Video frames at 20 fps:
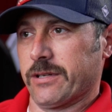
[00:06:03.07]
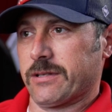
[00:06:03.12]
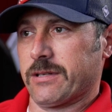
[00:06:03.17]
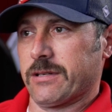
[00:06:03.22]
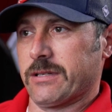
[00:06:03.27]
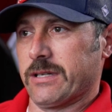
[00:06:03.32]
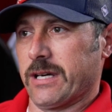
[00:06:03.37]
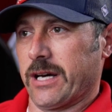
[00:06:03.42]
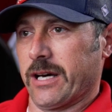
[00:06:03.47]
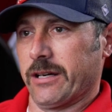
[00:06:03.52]
This
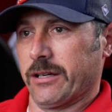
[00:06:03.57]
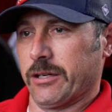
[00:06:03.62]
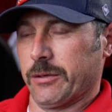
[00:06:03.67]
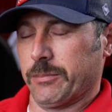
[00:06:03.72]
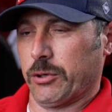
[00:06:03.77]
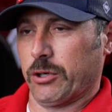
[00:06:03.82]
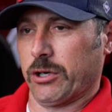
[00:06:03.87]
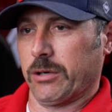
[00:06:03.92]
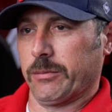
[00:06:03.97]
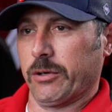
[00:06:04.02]
is not a
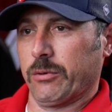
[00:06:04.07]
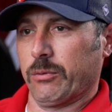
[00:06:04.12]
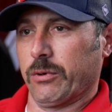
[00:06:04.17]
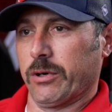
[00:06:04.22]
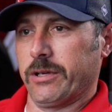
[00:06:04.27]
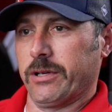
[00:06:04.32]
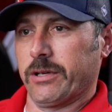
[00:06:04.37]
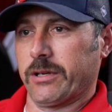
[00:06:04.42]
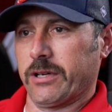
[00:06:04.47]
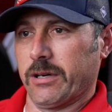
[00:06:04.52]
department where
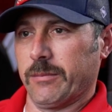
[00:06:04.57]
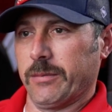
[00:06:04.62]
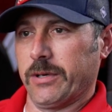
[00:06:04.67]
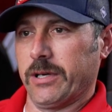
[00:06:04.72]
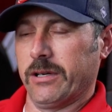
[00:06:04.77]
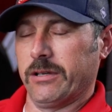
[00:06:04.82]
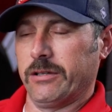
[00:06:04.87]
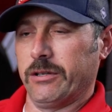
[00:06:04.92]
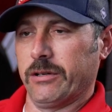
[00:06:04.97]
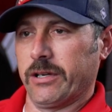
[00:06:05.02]
you come
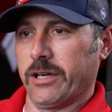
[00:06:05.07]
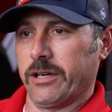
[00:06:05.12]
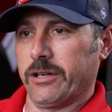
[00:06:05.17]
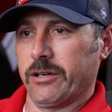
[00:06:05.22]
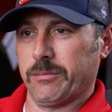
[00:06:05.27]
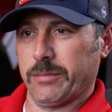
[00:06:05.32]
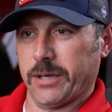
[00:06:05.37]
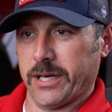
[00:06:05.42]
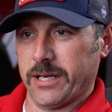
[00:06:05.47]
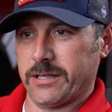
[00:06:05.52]
in, you get
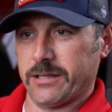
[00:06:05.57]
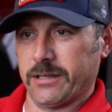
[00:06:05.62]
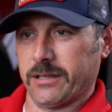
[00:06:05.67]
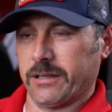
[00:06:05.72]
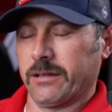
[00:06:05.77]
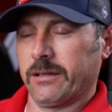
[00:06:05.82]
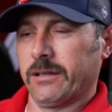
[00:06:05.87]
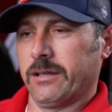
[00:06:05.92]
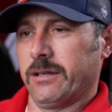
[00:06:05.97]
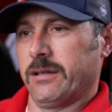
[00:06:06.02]
your basic
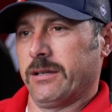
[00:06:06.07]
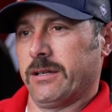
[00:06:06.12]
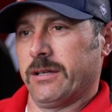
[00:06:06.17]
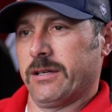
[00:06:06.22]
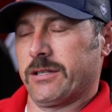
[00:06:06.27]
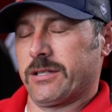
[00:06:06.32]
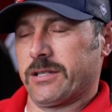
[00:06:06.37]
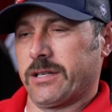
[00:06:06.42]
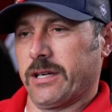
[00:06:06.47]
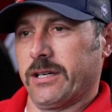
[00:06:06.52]

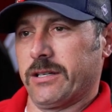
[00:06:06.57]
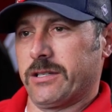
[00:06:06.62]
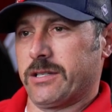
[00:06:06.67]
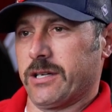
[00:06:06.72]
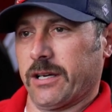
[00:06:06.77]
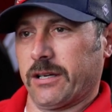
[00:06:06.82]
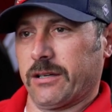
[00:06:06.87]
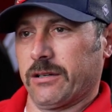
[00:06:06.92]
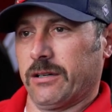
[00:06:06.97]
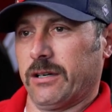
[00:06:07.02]
state
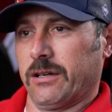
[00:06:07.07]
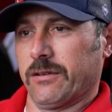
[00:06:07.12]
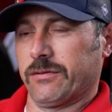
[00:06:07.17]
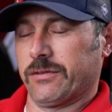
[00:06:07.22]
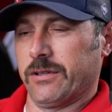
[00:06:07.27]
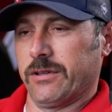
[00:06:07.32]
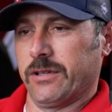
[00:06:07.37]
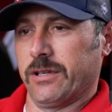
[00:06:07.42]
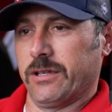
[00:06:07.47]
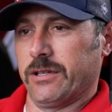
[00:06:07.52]

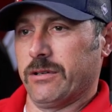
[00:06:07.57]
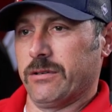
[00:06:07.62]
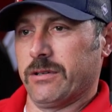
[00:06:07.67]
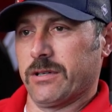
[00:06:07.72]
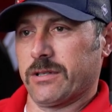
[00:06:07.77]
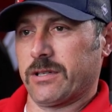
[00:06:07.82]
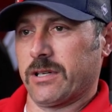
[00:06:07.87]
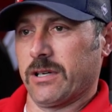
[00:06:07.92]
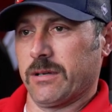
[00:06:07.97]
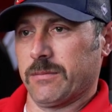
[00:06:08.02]
checkoffs, and then you
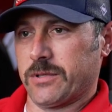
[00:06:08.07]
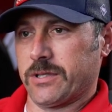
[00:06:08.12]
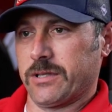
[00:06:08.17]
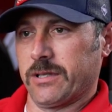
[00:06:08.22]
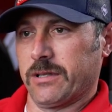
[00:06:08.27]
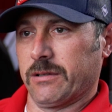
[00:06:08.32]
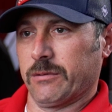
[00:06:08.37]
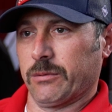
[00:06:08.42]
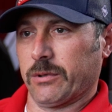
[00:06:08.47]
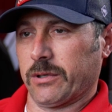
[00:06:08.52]
just come
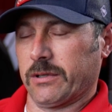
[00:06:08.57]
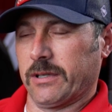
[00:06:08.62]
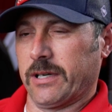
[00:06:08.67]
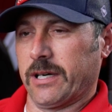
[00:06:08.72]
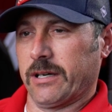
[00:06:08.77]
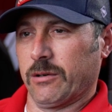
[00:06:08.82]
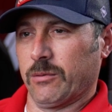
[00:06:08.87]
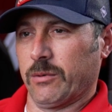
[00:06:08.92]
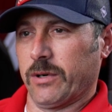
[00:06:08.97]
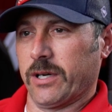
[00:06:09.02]
sit in a
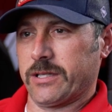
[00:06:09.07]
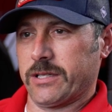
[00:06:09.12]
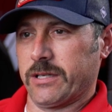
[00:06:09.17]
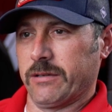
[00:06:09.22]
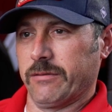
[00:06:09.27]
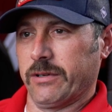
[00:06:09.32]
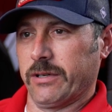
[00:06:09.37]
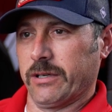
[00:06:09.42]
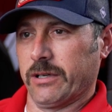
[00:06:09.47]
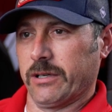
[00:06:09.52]
recliner and watch
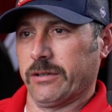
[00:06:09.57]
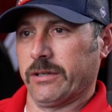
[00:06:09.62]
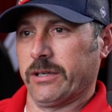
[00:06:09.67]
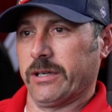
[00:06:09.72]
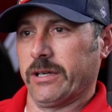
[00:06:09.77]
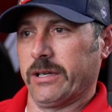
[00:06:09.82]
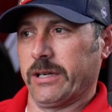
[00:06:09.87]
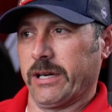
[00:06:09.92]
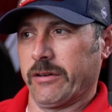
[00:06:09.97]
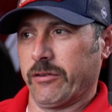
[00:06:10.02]
TV all day.